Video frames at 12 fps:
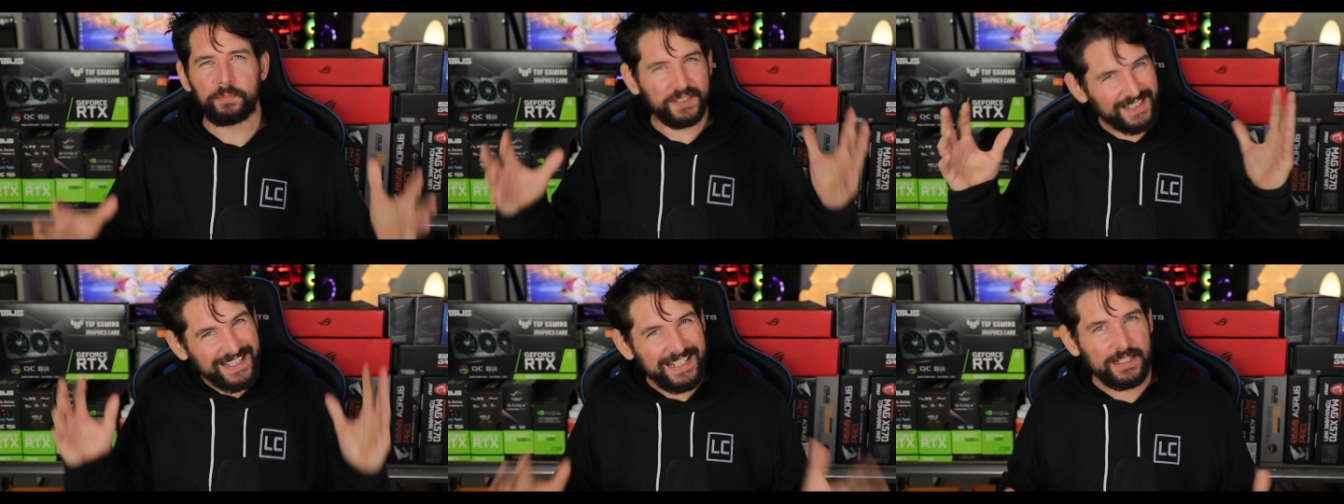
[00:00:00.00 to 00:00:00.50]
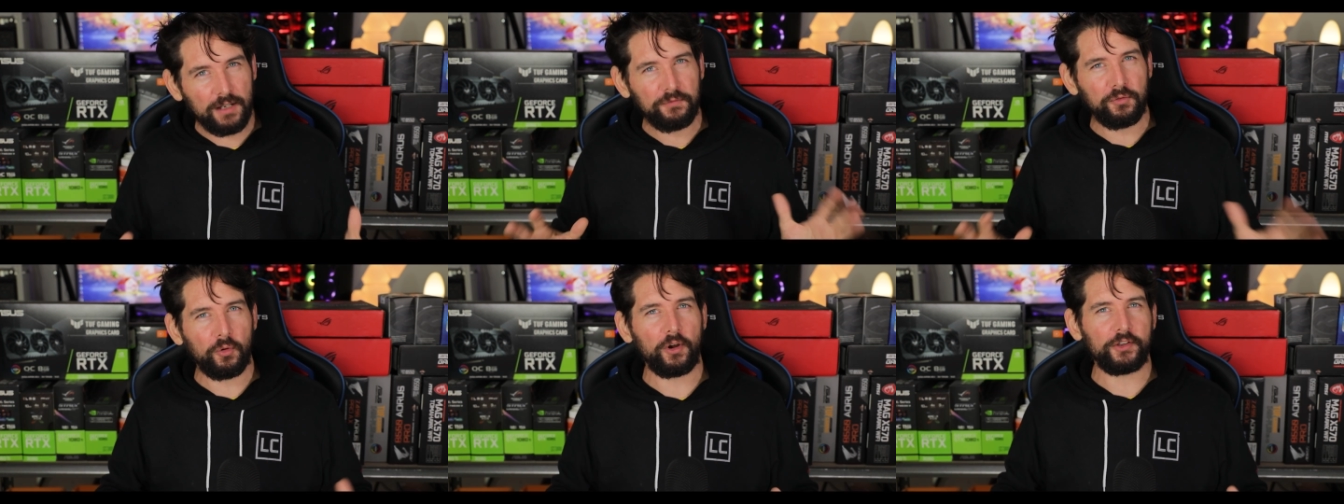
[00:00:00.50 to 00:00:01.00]
but
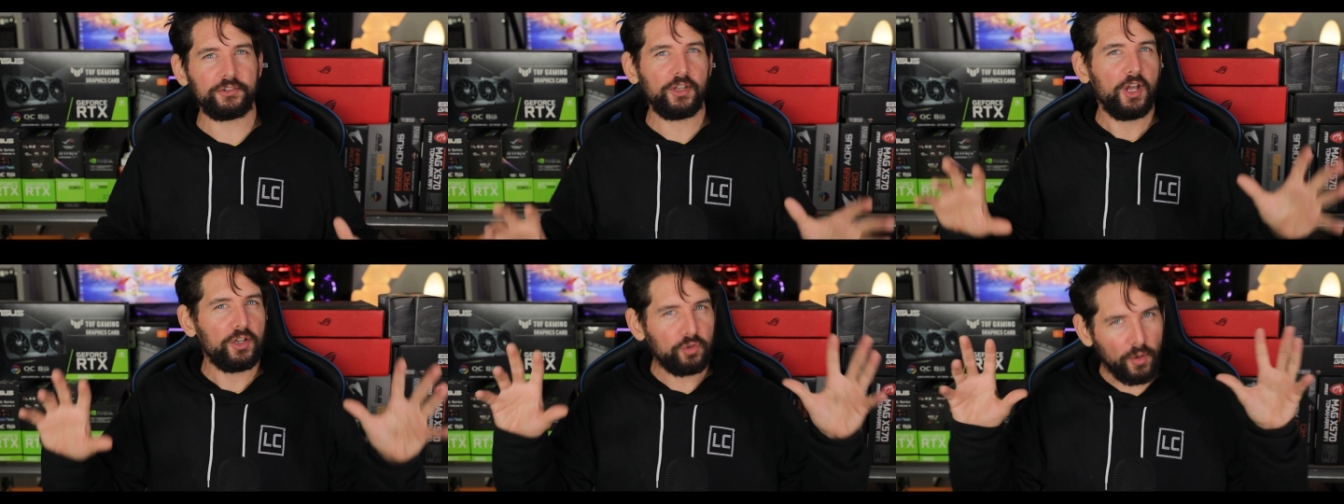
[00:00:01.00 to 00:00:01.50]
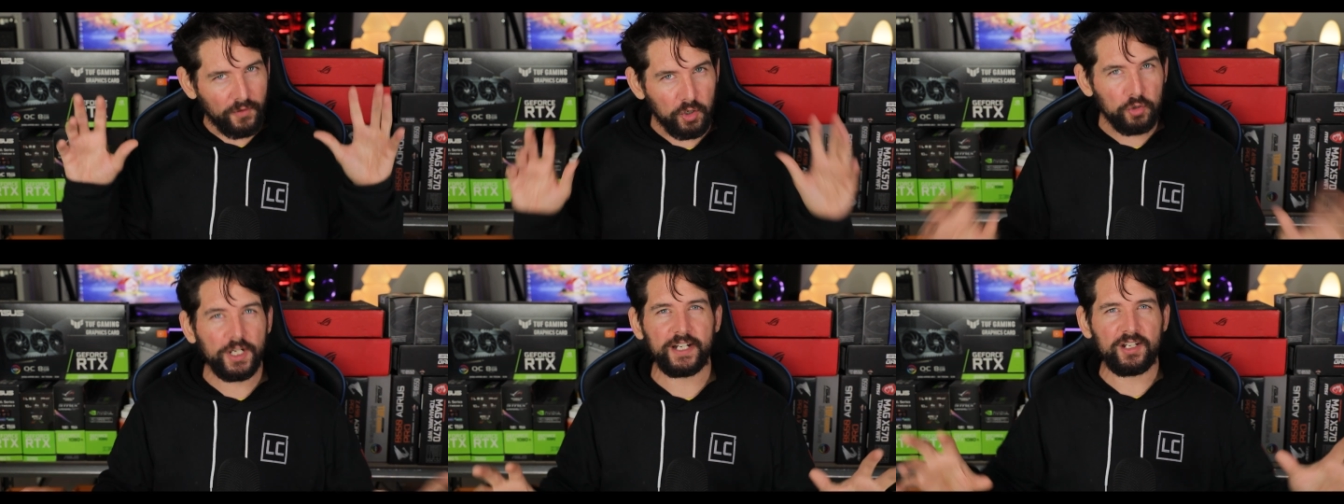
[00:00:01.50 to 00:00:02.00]
enough for us to have a
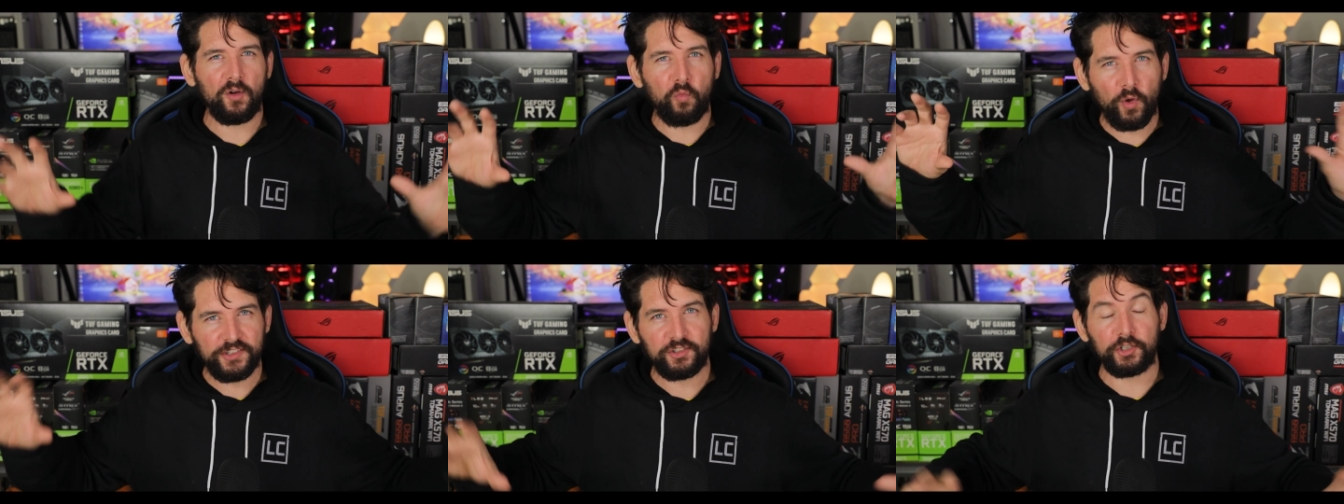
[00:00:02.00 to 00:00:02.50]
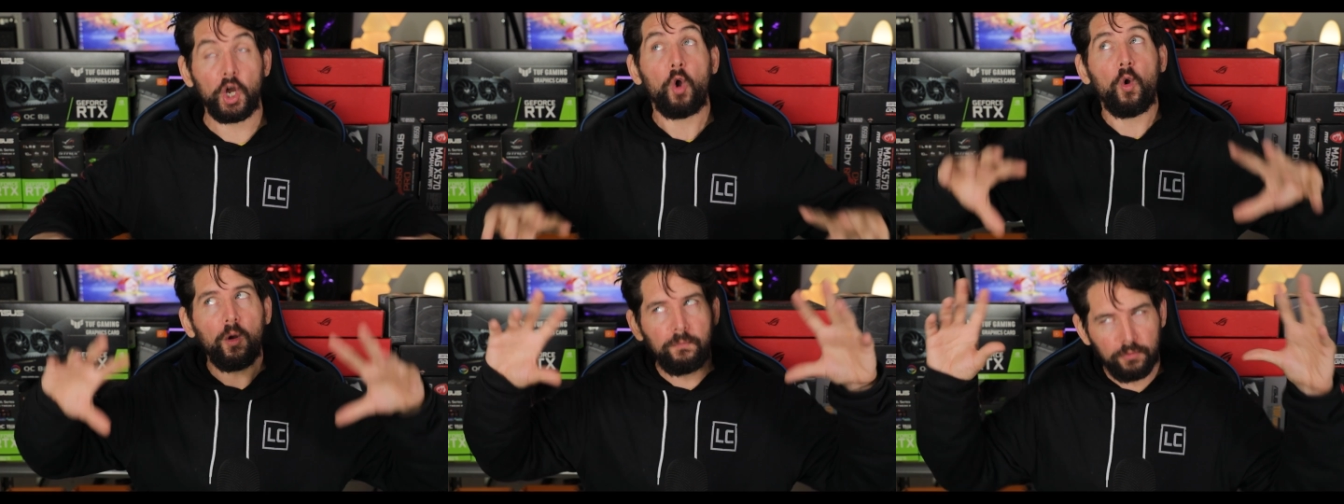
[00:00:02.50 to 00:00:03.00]
good idea of what's gonna
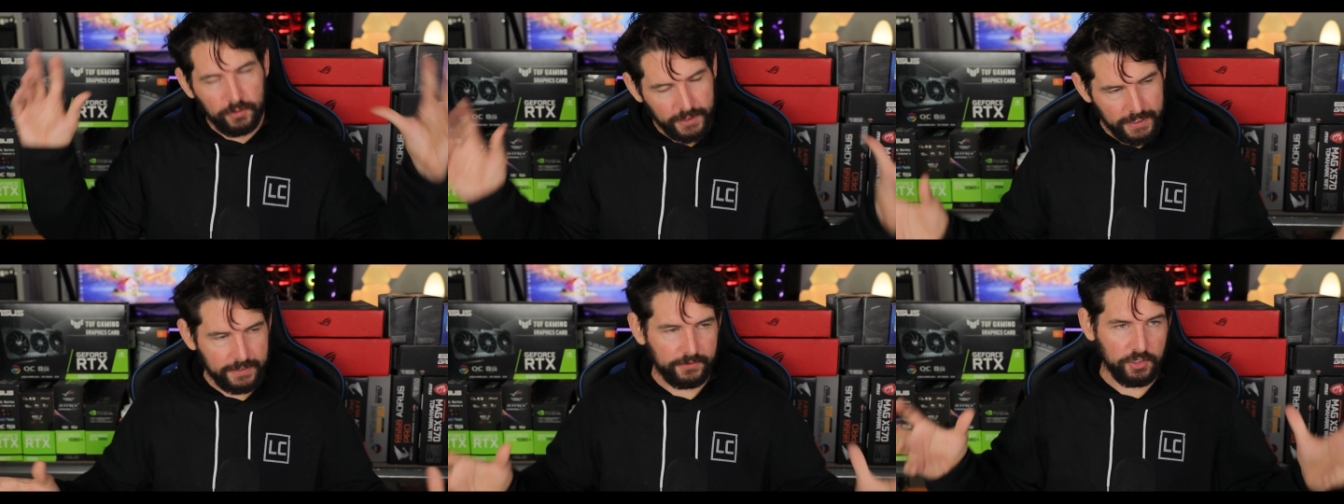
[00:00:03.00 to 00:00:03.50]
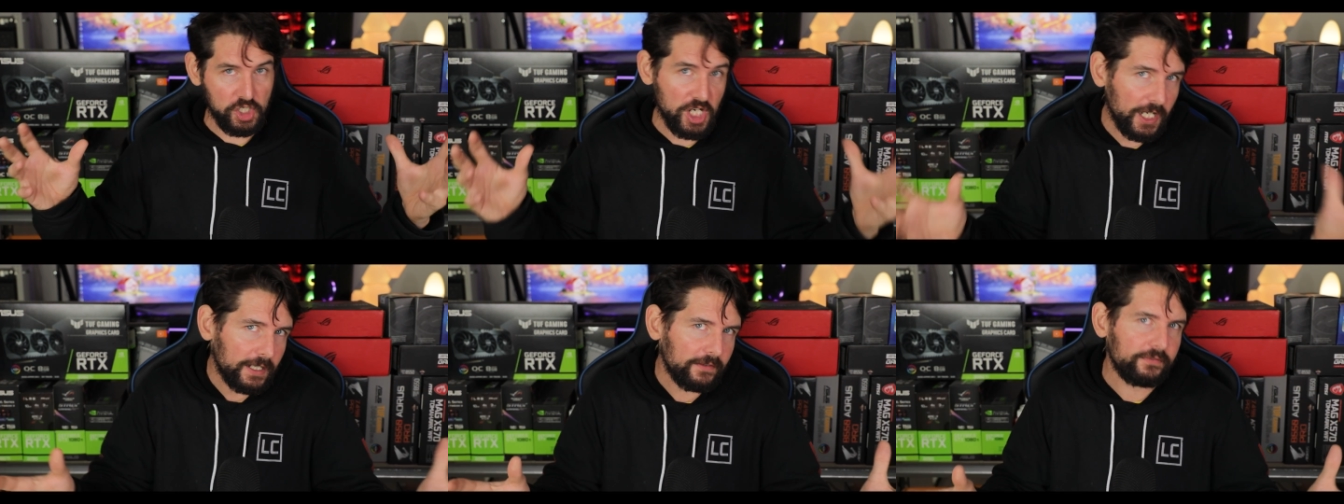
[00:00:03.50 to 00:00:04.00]
hopefully hit the
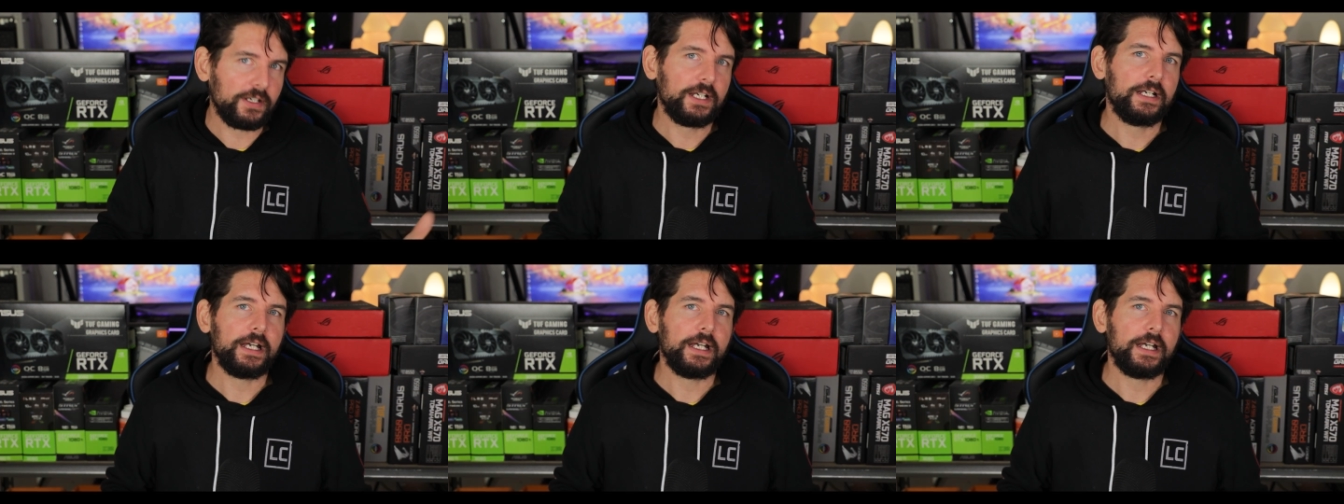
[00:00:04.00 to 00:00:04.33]
shelf